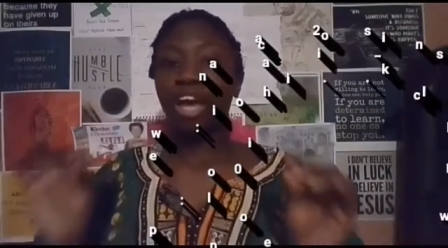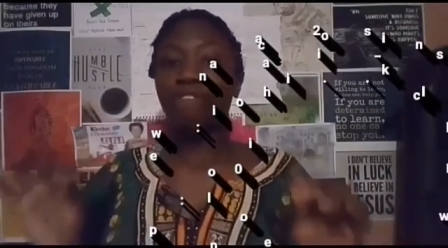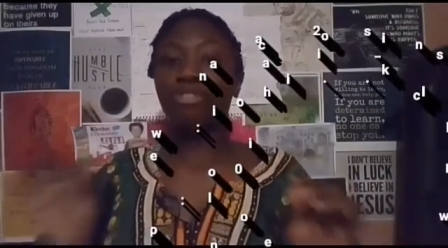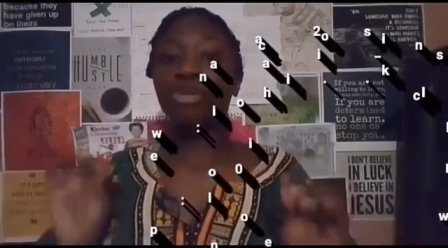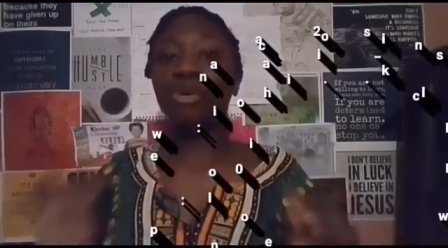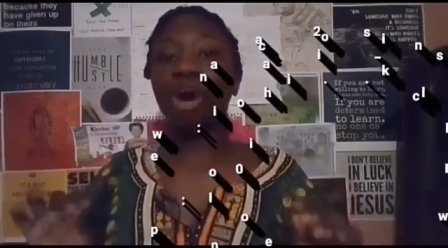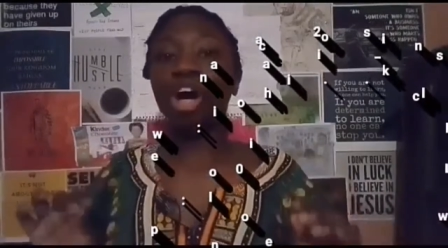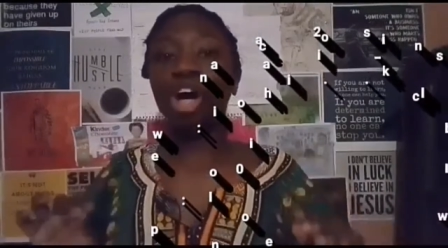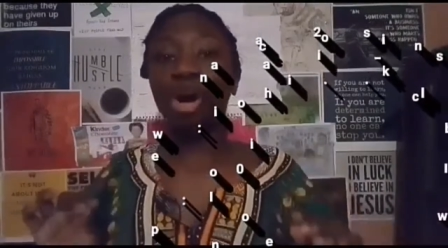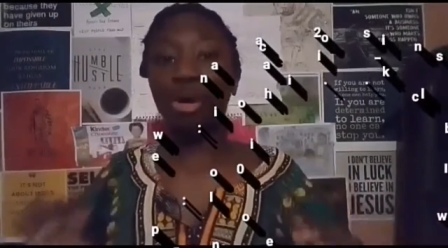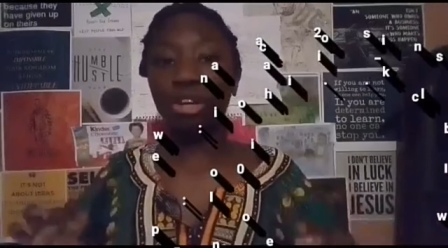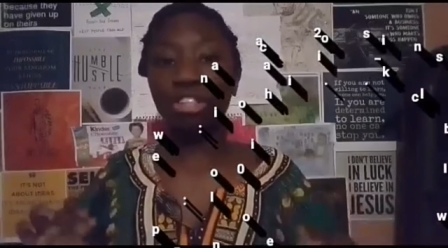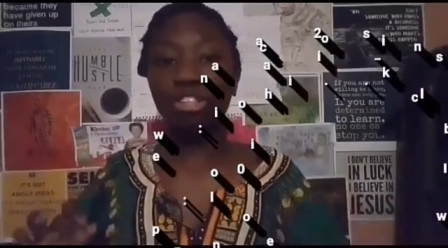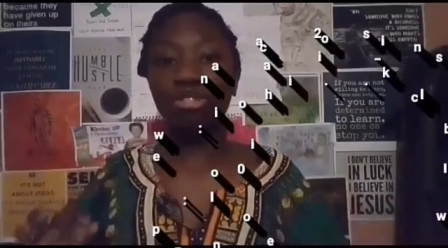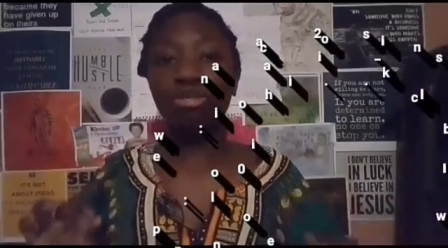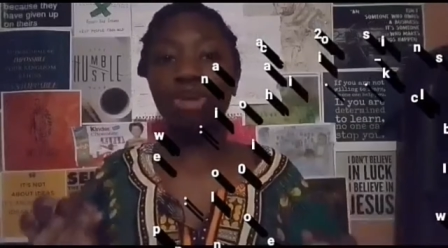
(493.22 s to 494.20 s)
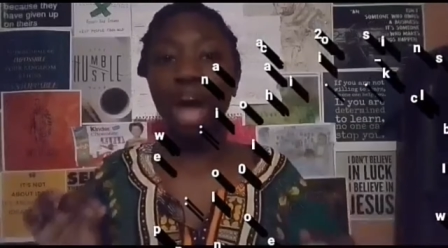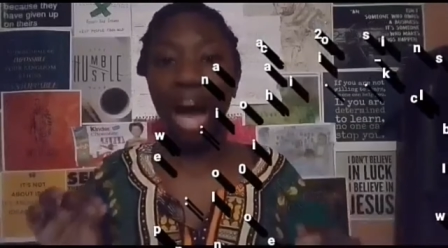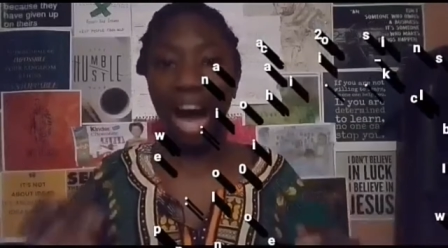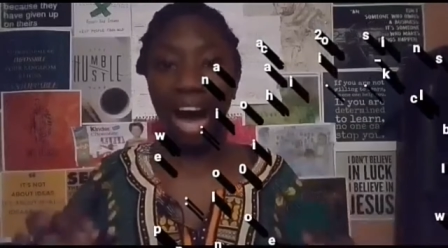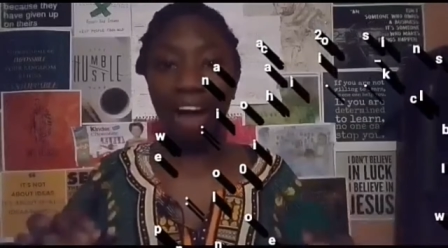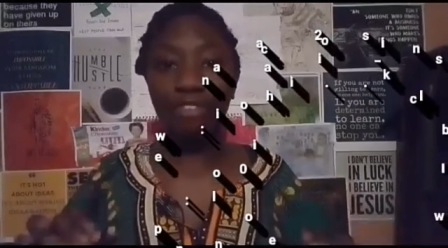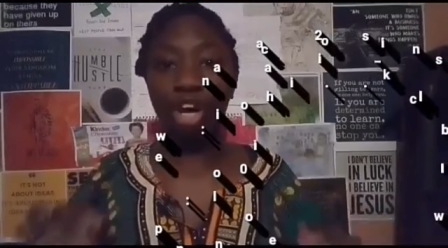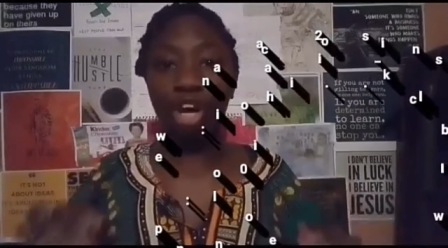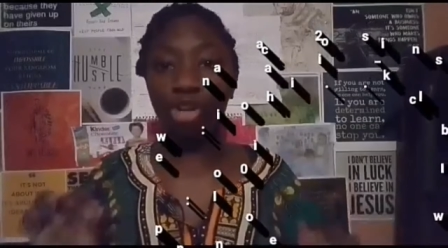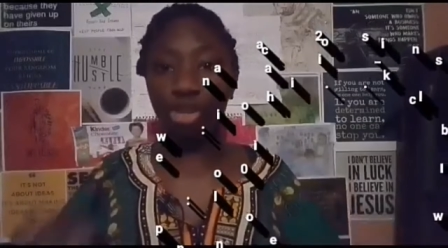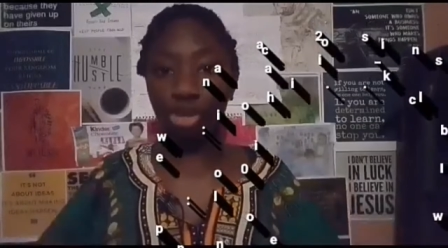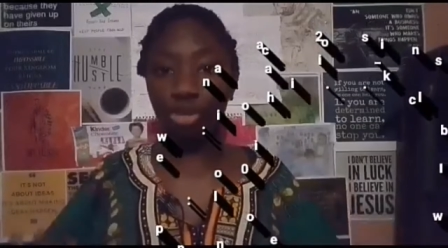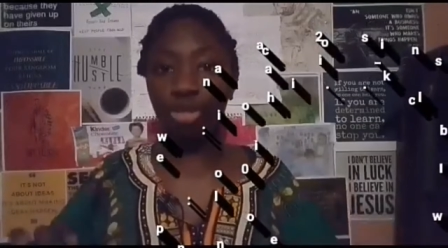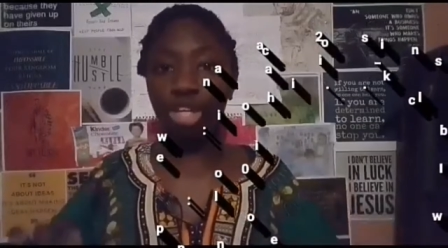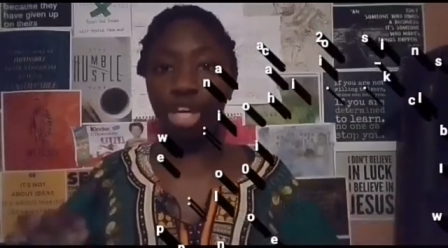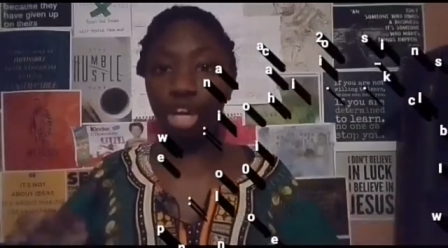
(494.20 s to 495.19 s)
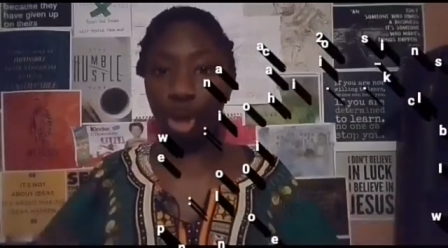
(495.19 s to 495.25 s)
if you are going to have a
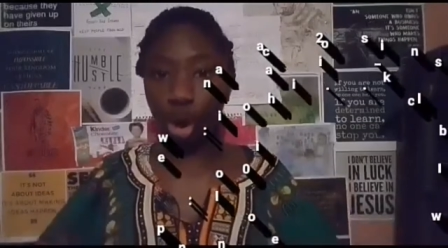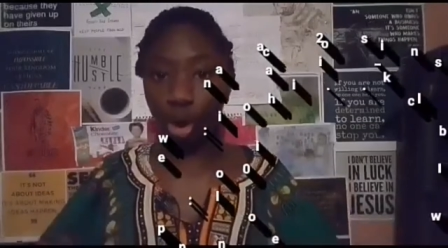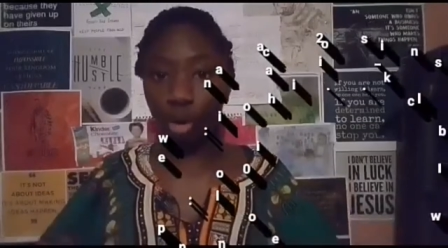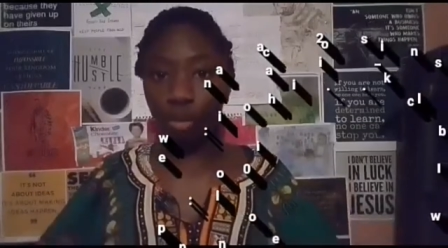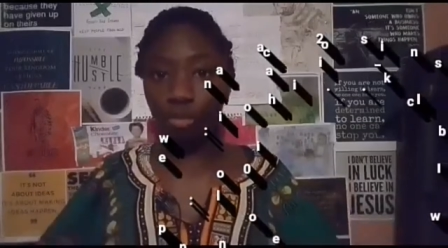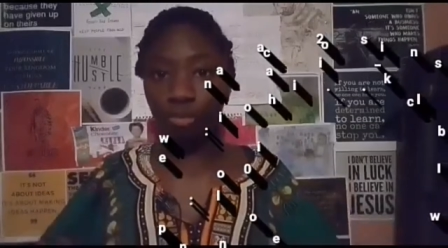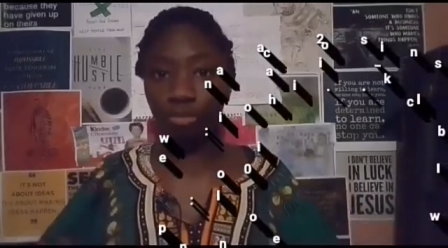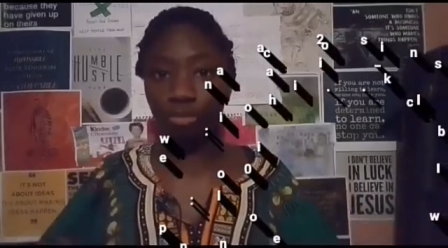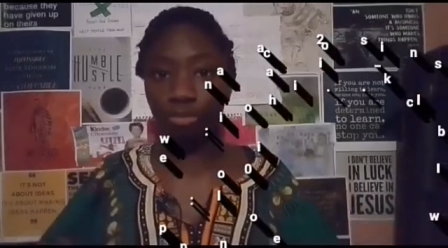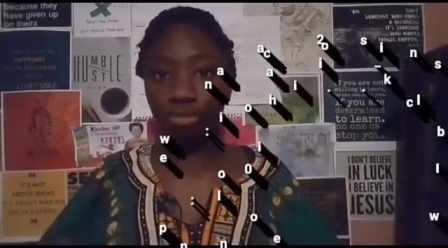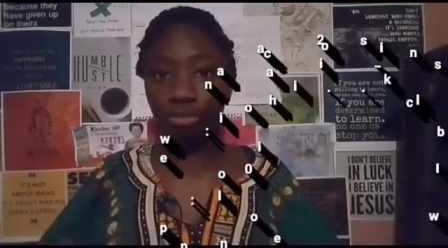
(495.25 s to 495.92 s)
new year goal,